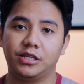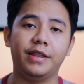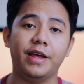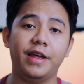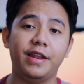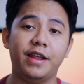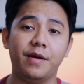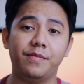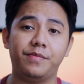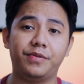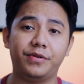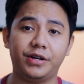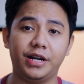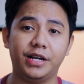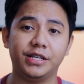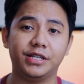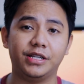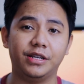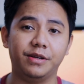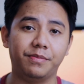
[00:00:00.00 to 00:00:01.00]
Then I
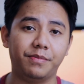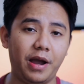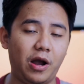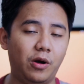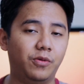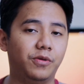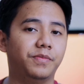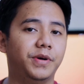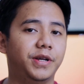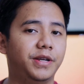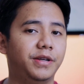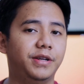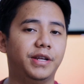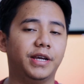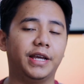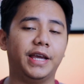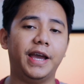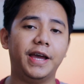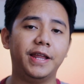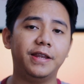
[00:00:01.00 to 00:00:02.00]
pressed the power button
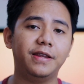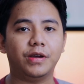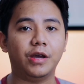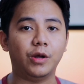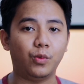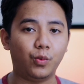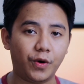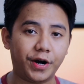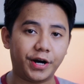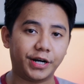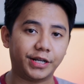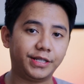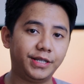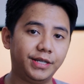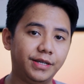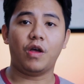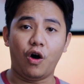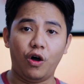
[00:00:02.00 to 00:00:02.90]
again. It worked.